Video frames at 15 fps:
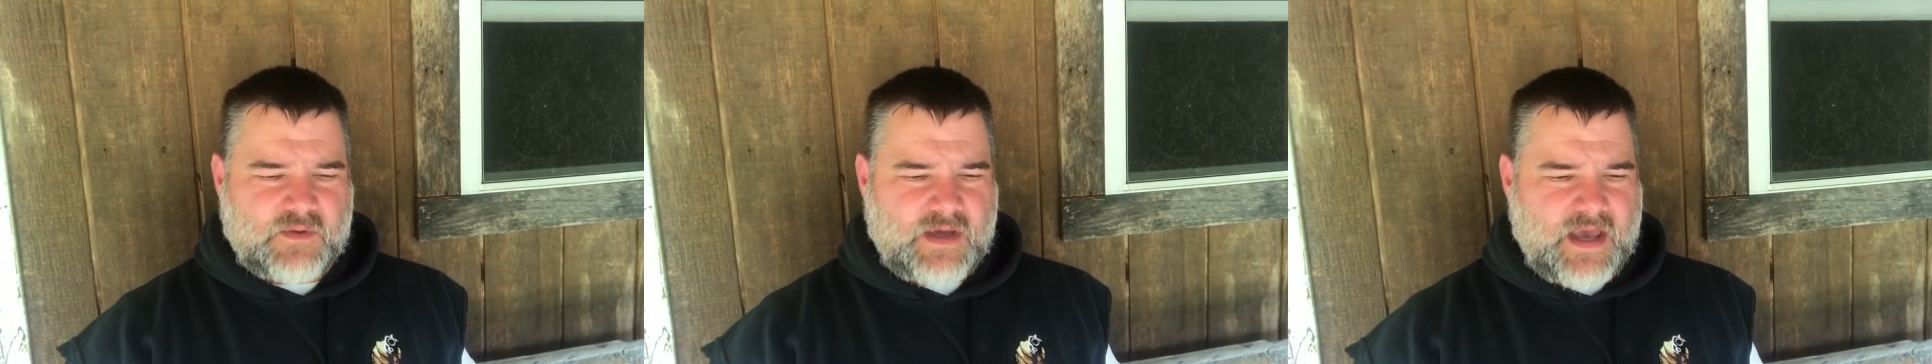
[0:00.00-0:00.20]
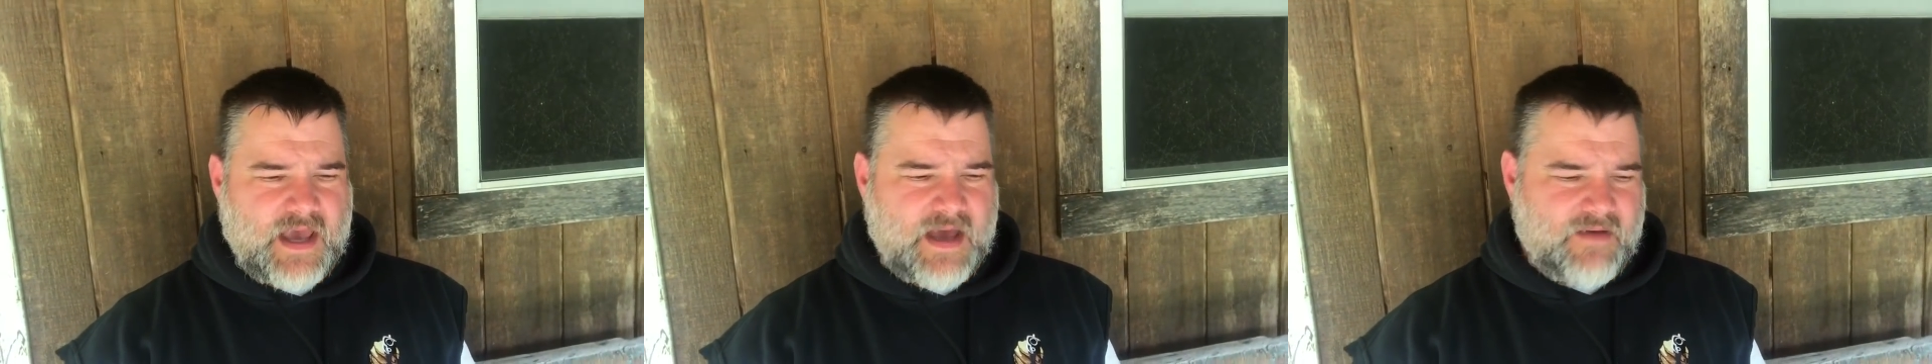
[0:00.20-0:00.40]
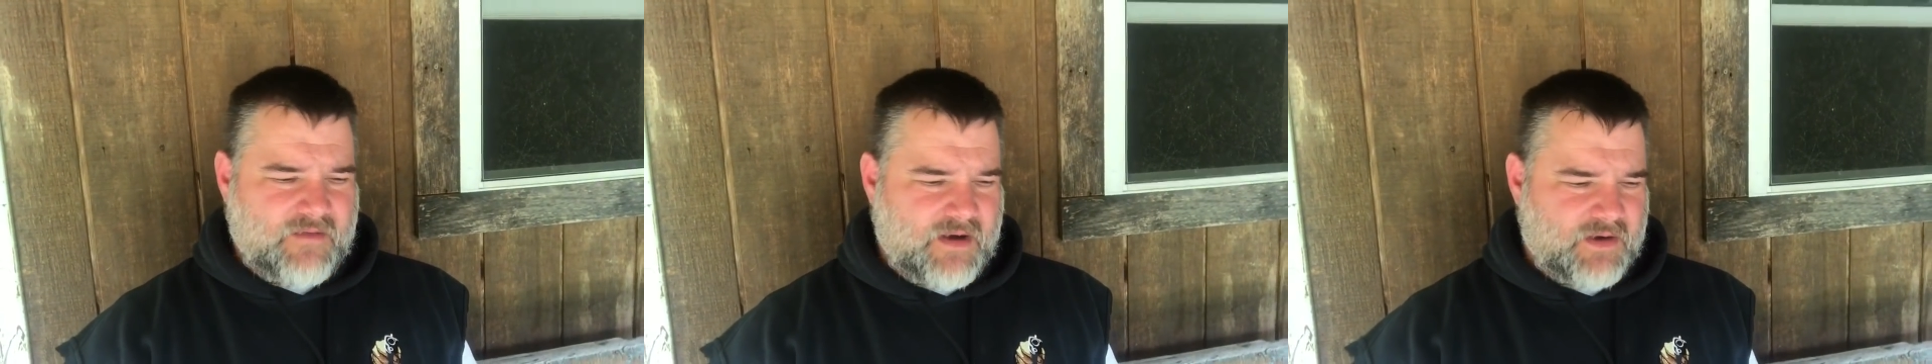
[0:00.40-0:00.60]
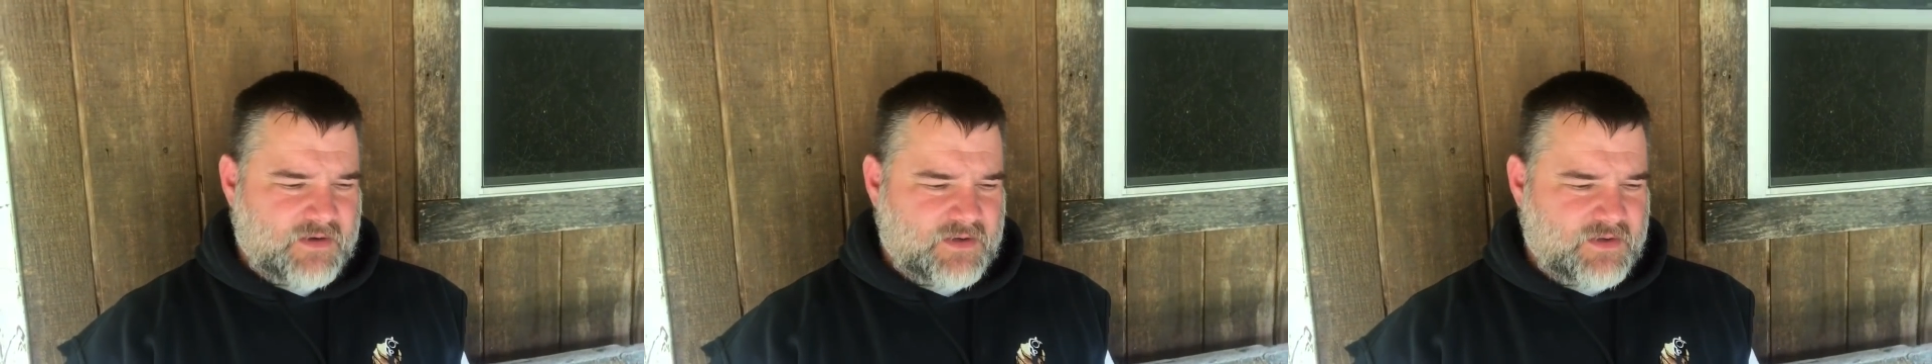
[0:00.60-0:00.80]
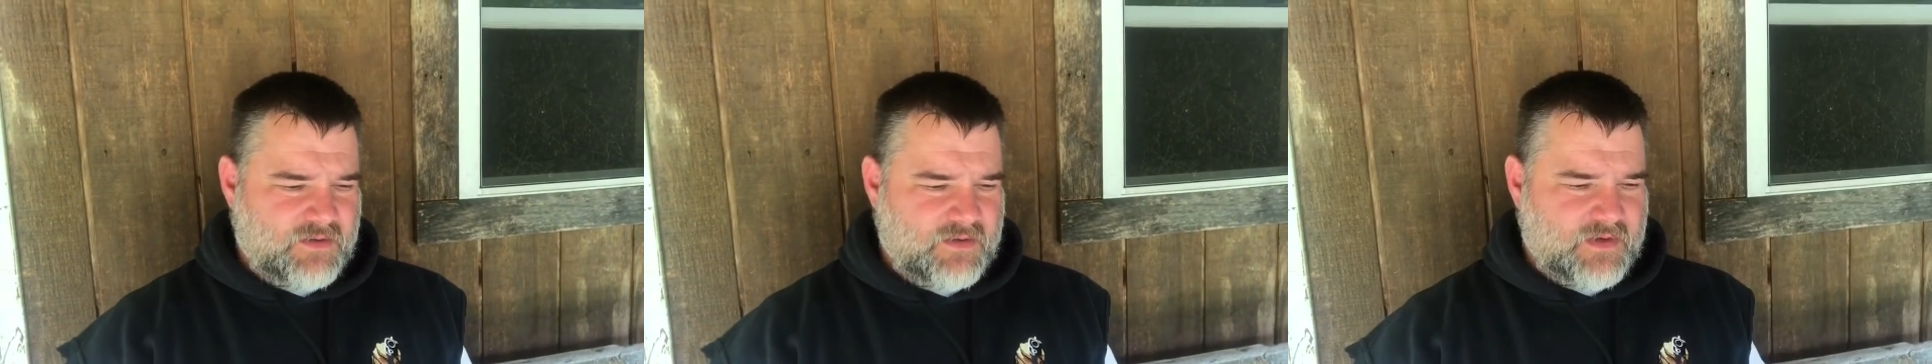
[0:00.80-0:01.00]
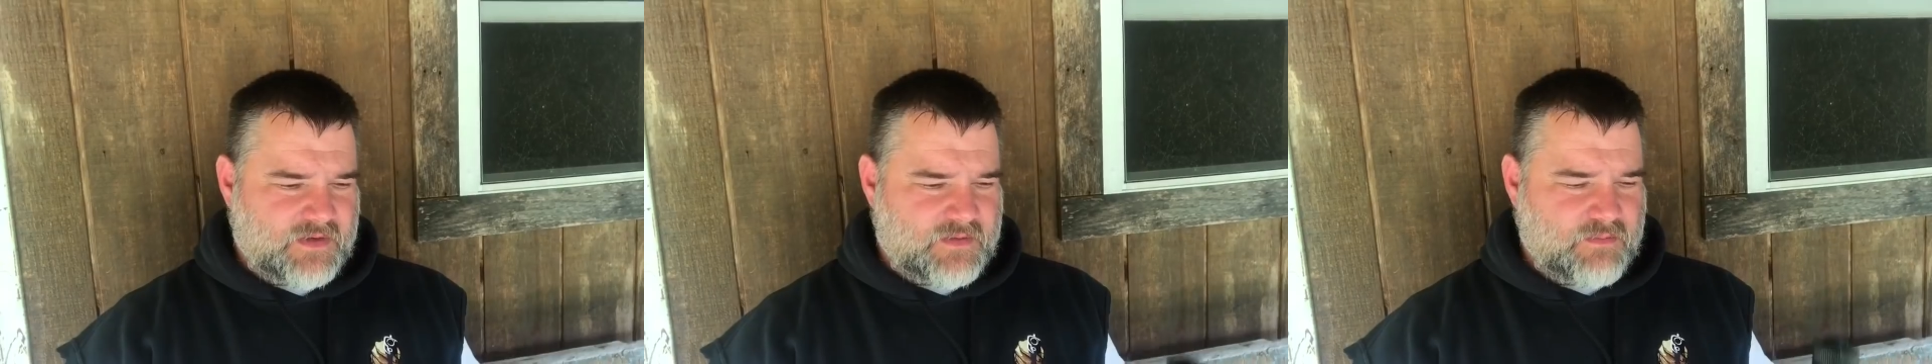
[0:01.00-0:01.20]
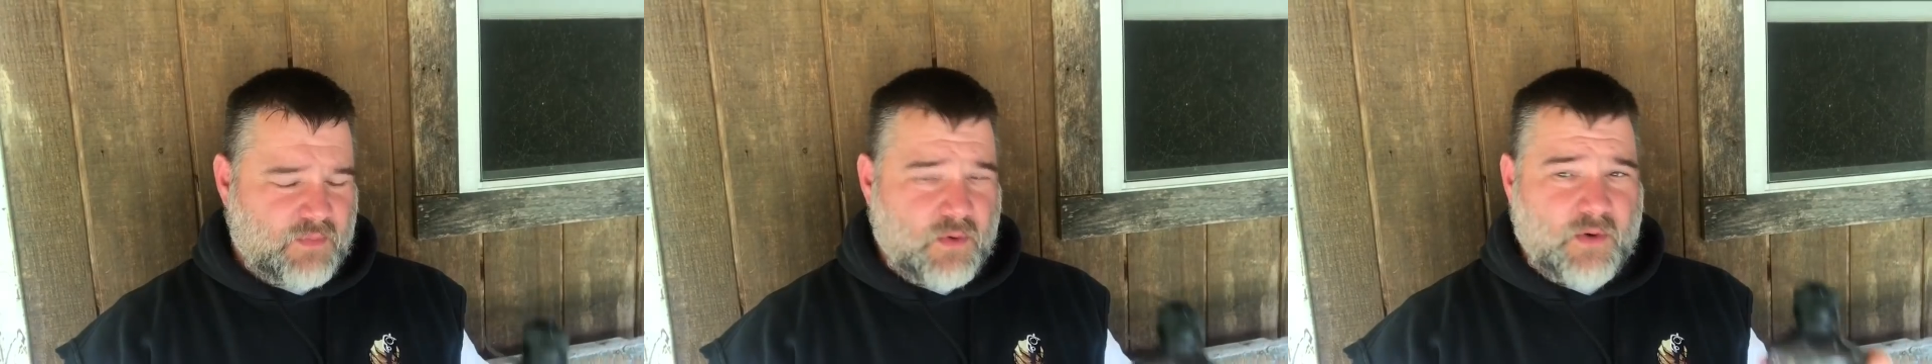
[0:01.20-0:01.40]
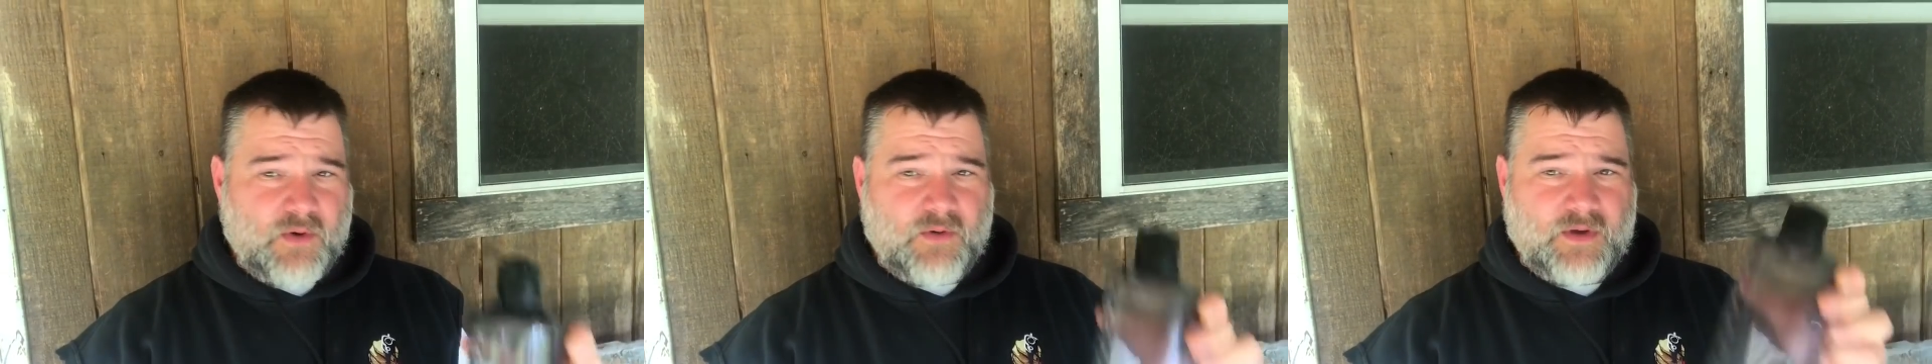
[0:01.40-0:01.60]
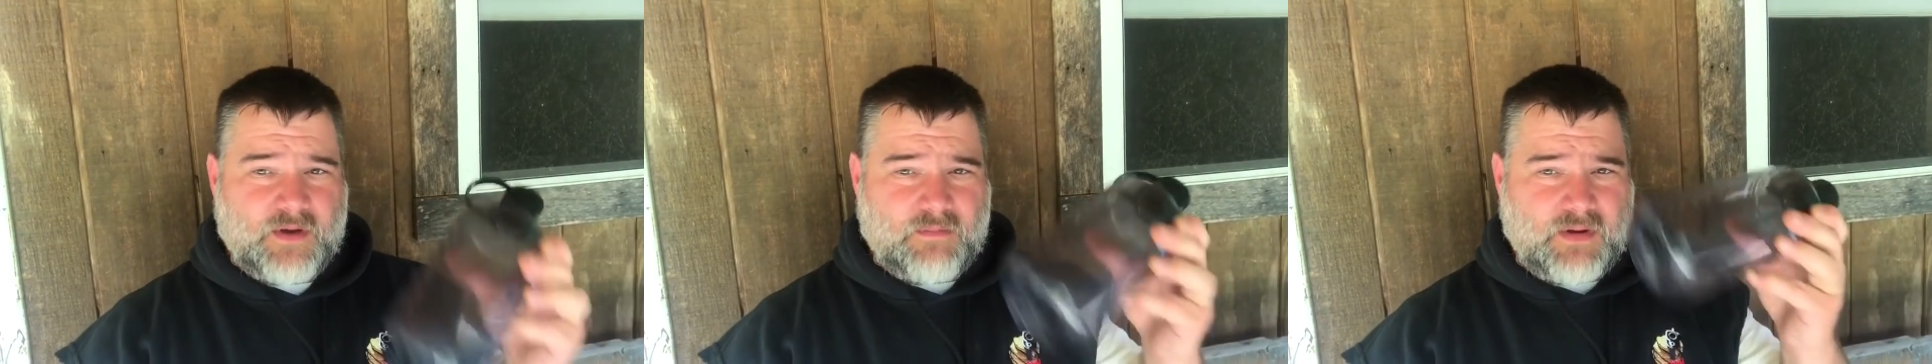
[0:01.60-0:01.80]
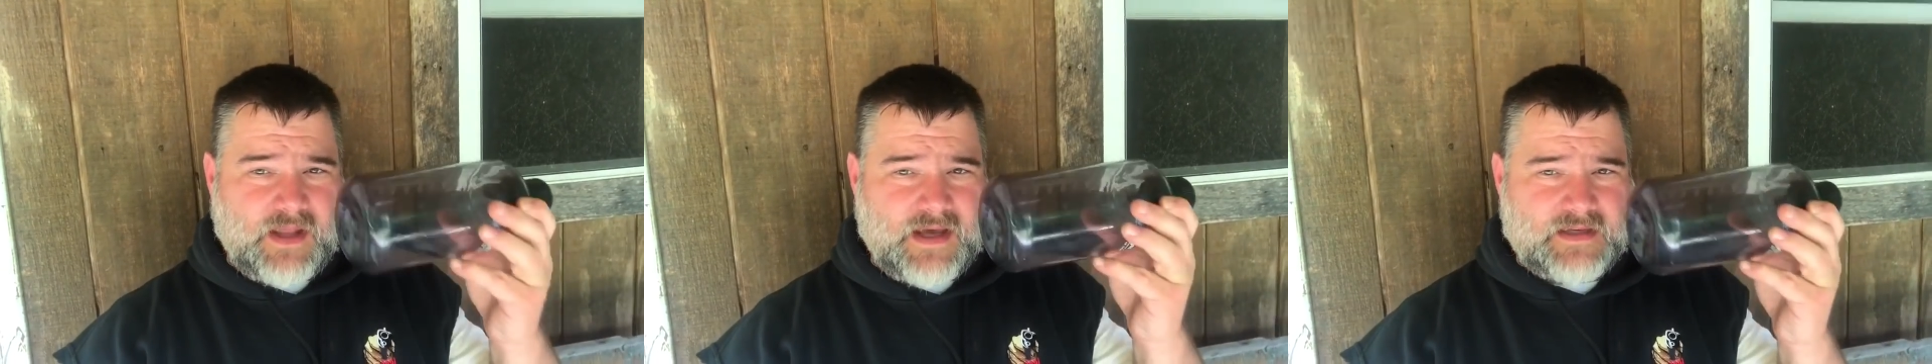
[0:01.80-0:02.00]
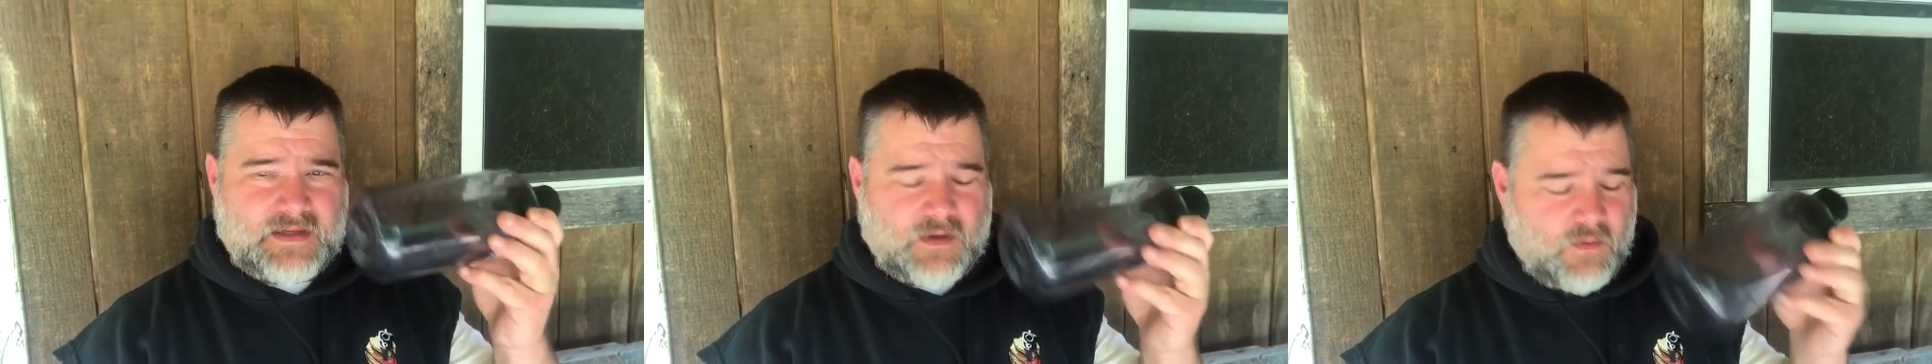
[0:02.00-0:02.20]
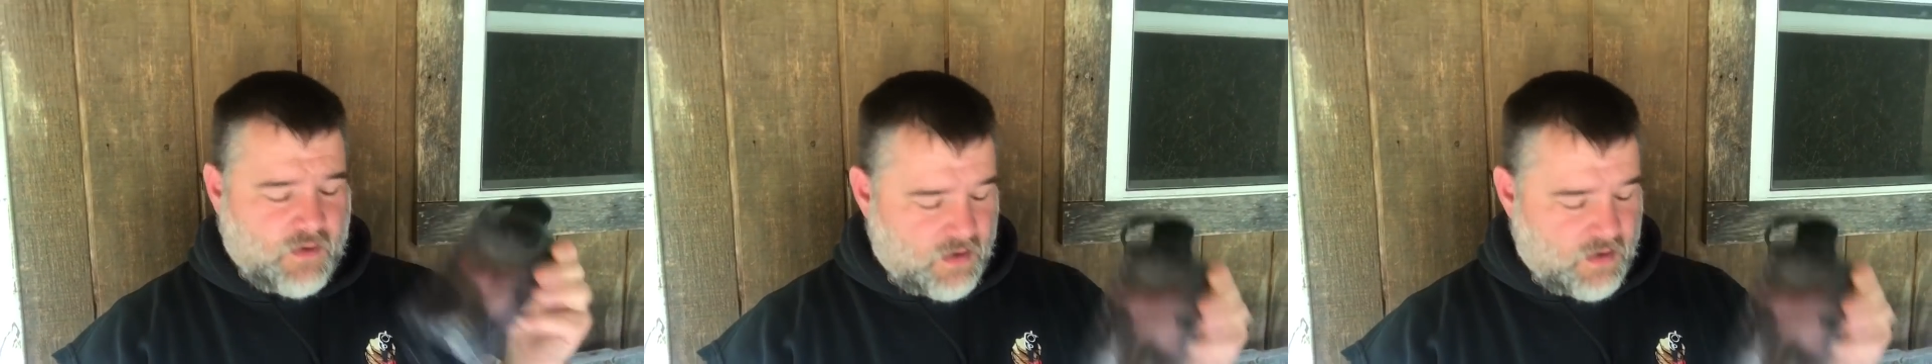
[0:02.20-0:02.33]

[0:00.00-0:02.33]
we have our students boil in plastic